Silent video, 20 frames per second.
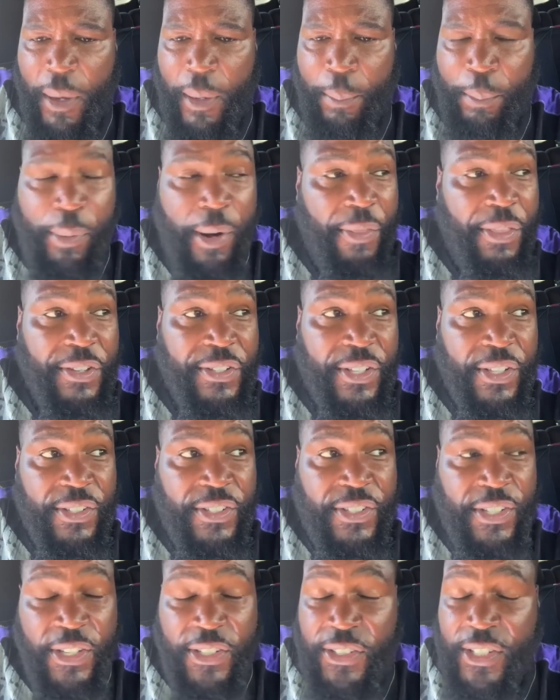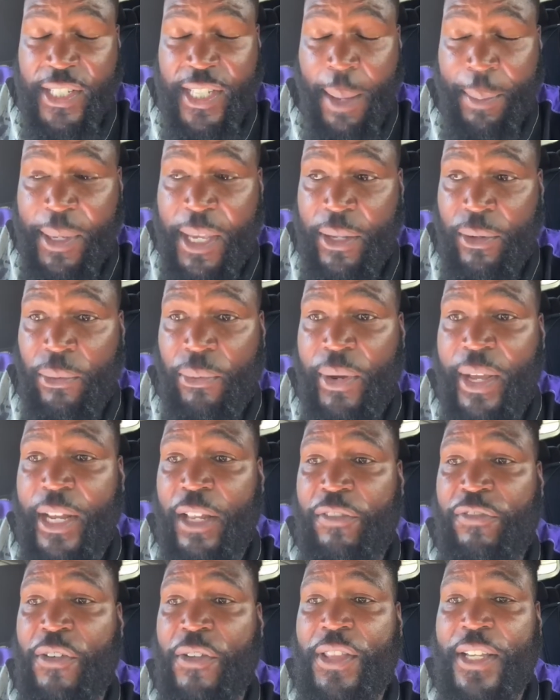But brothers and sisters, I'm getting
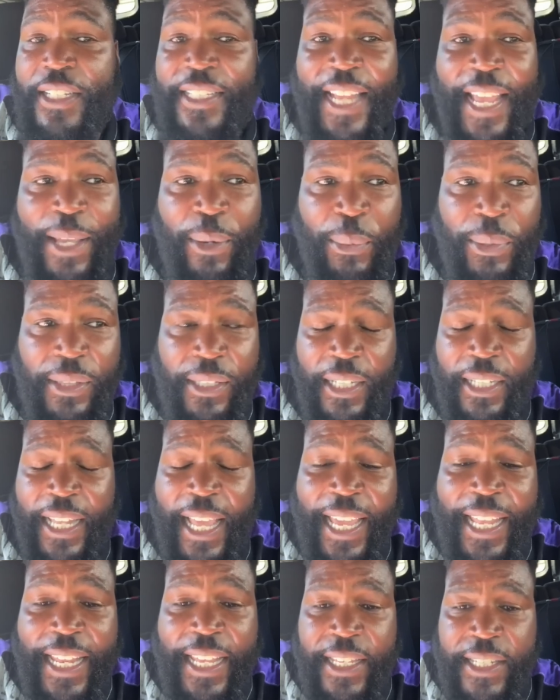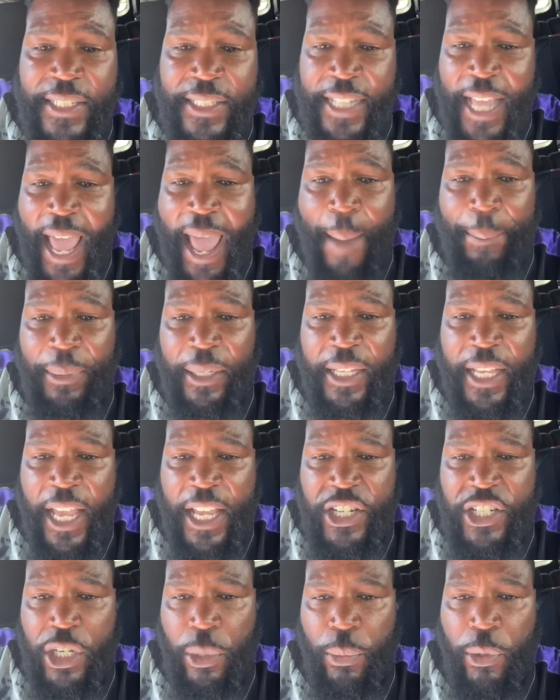ready for the date with the ladies. The
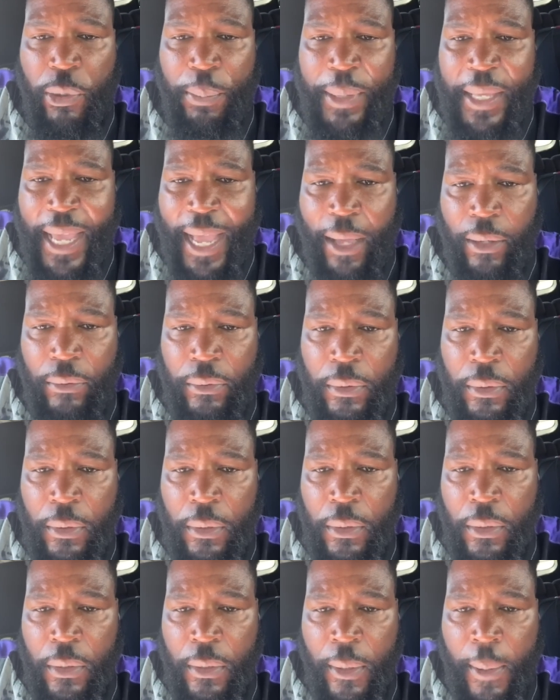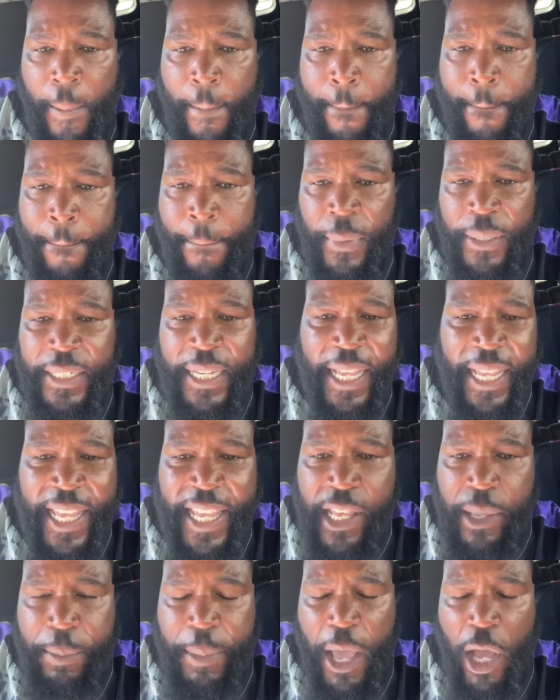application will be out.
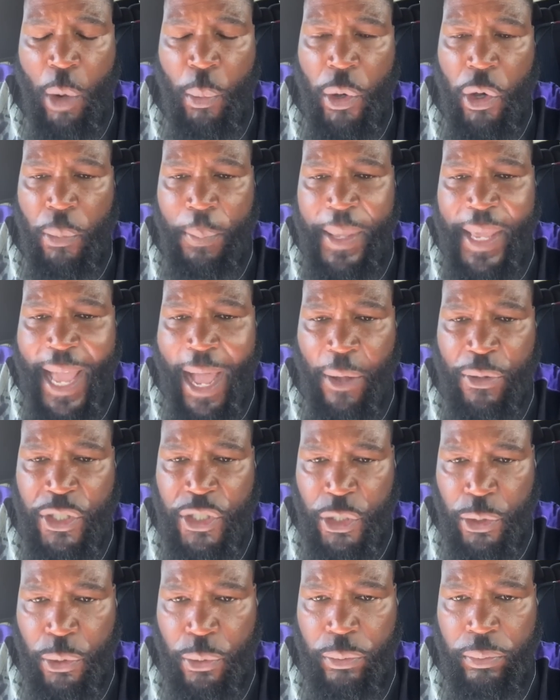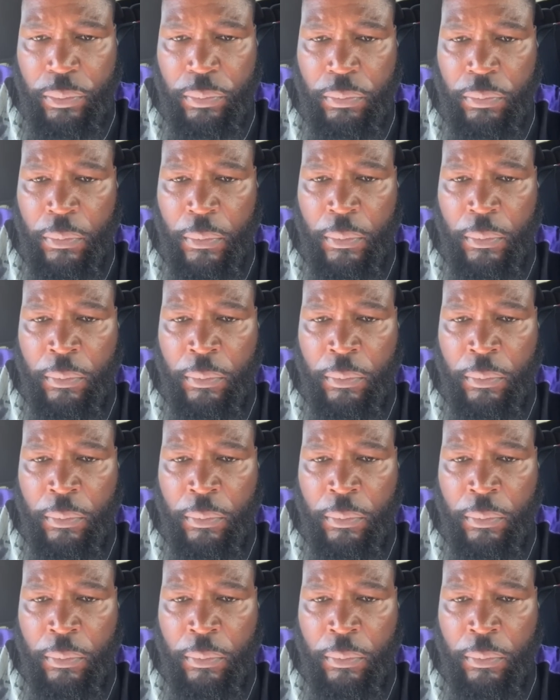The email will be out soon.